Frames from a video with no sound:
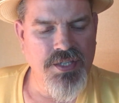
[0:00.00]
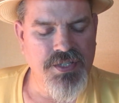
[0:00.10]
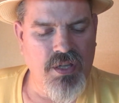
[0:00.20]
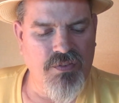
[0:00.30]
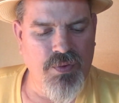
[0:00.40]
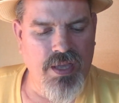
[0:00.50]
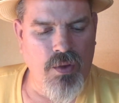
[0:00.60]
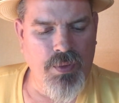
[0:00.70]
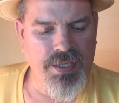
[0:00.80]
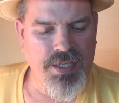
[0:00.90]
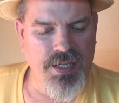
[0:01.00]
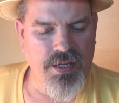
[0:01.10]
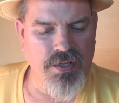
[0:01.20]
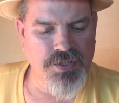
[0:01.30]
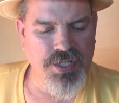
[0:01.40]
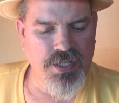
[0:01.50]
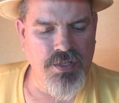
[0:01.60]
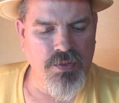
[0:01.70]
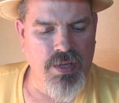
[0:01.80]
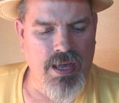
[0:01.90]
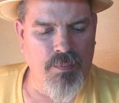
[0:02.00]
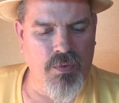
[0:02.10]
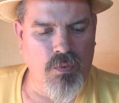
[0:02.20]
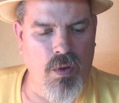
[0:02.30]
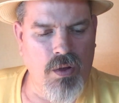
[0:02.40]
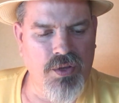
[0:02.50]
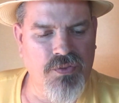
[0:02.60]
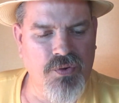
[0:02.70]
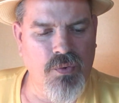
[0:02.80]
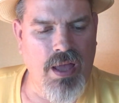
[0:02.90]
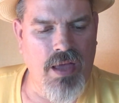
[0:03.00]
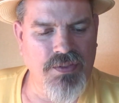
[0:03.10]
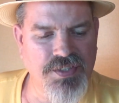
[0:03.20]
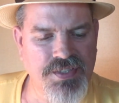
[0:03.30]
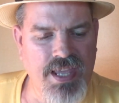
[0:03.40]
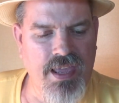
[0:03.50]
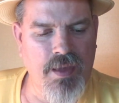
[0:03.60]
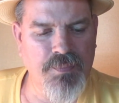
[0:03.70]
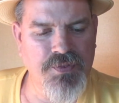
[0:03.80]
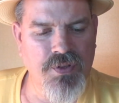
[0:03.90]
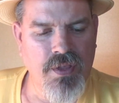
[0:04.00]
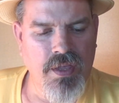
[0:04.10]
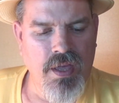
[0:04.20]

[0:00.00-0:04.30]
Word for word: So if we go in here to, I'm going to walk you through all the steps.